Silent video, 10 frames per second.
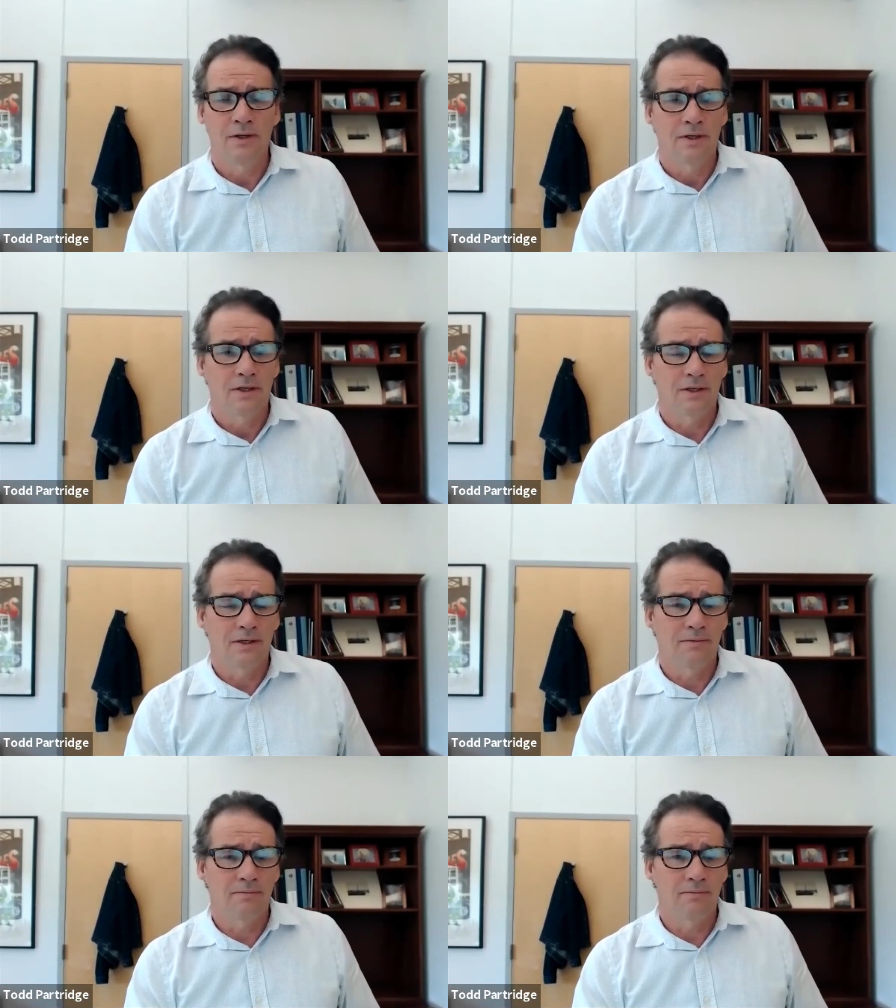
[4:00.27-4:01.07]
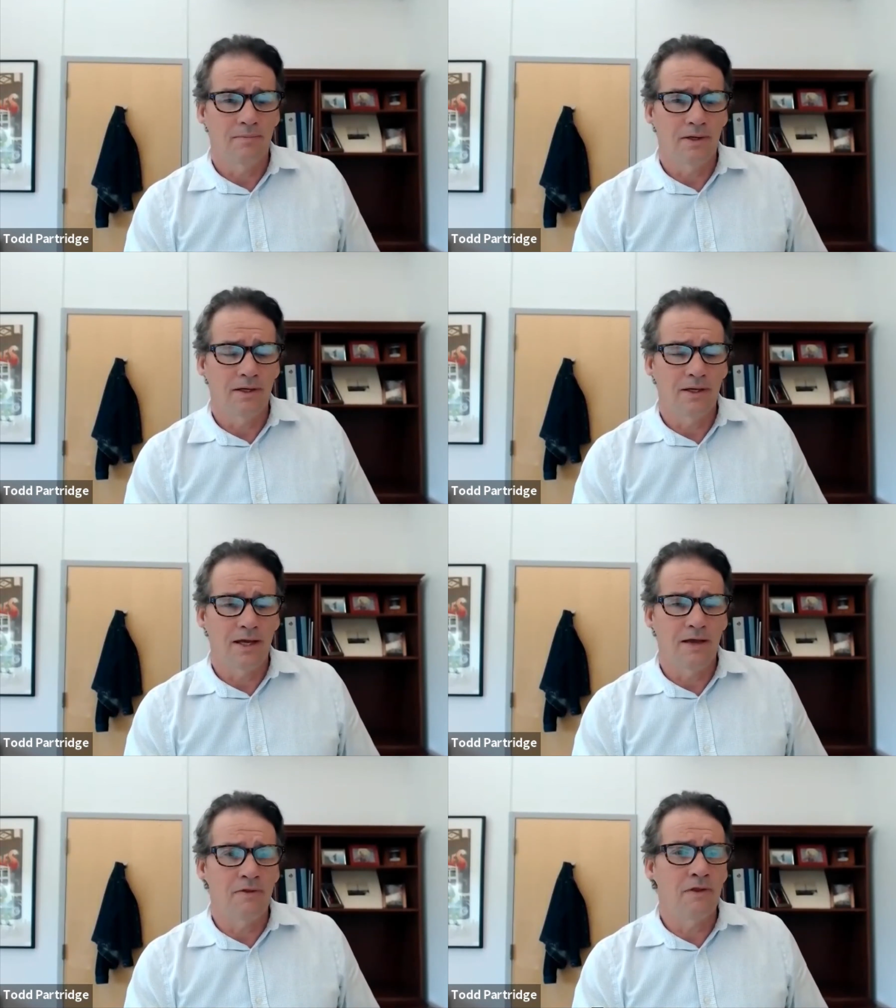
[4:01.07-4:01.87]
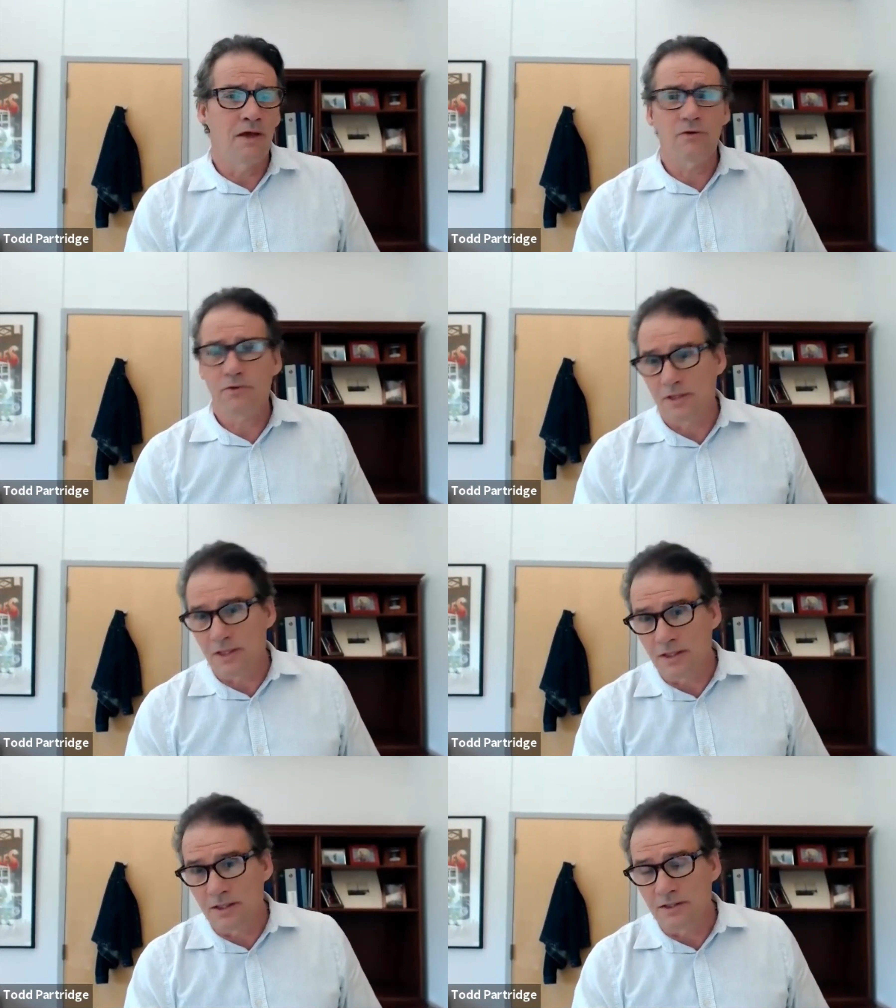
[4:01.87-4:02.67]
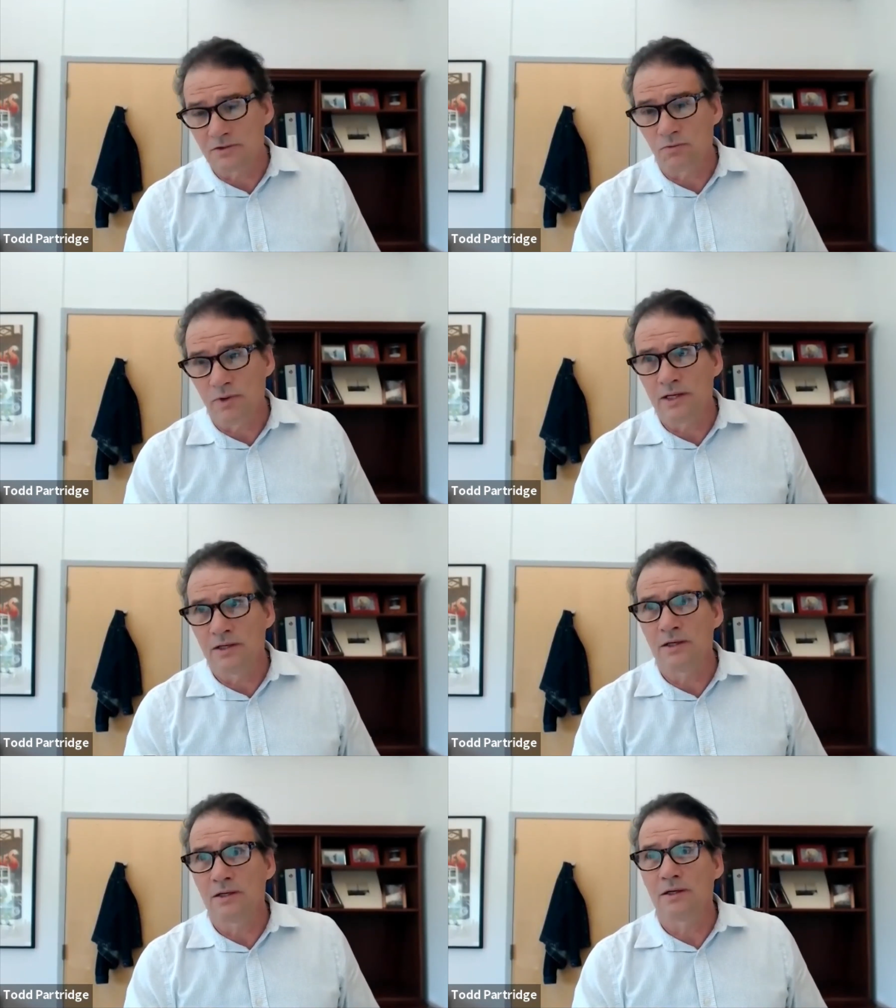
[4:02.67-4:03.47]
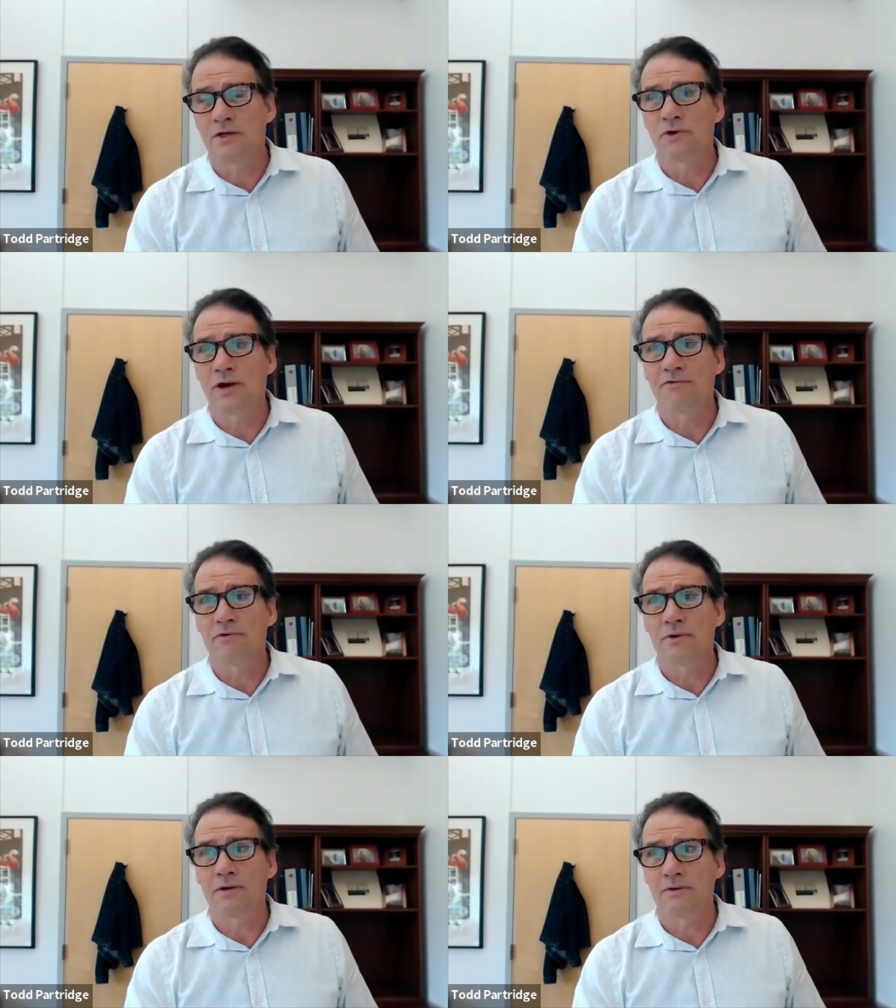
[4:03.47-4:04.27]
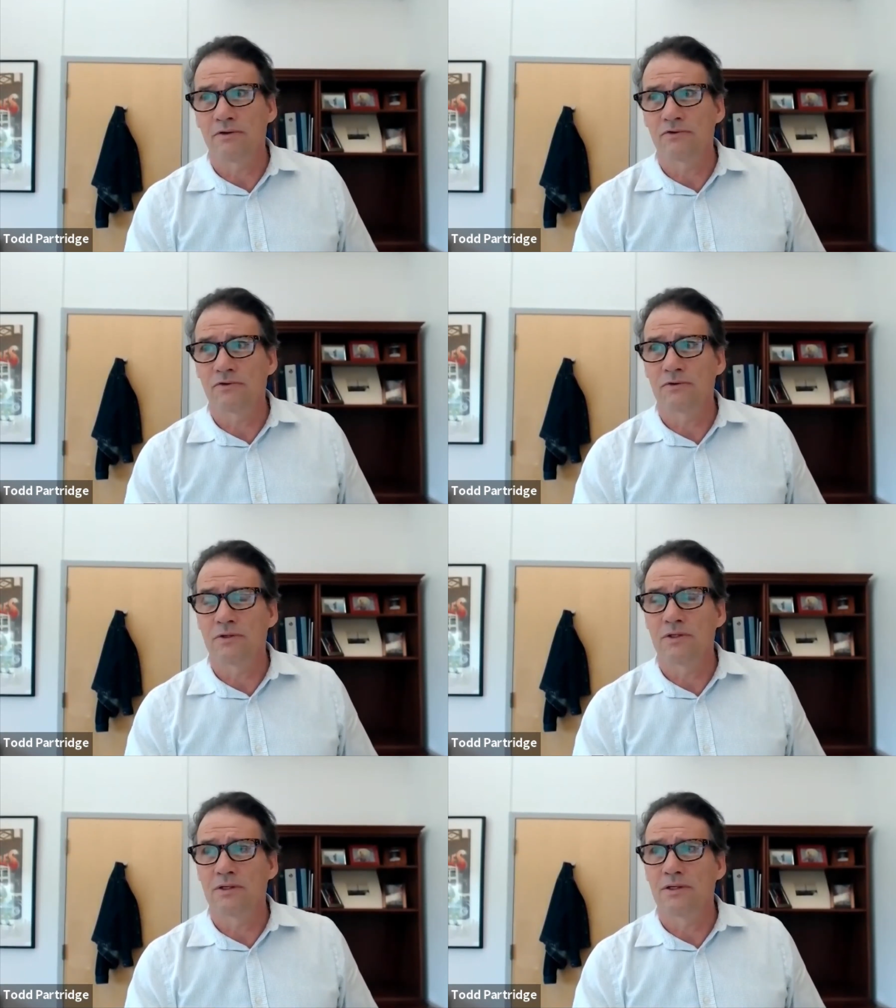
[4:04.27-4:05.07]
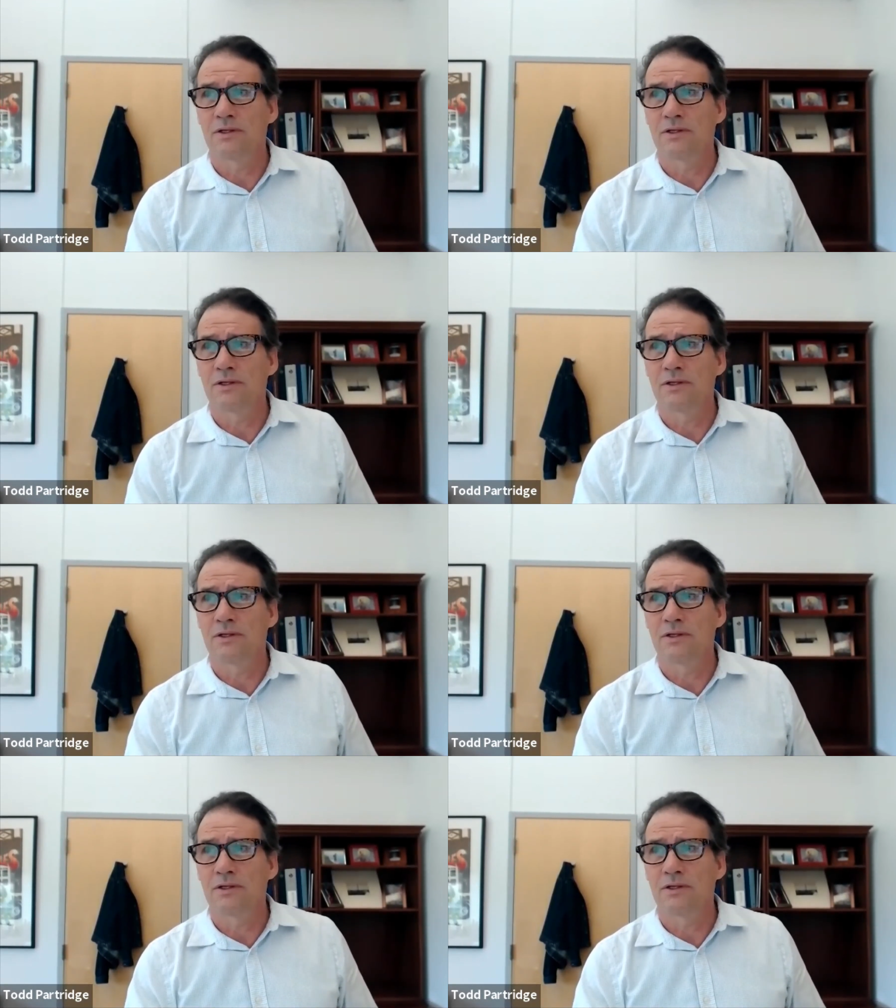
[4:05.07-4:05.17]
Um, and then the other thing is when a driver, this uh,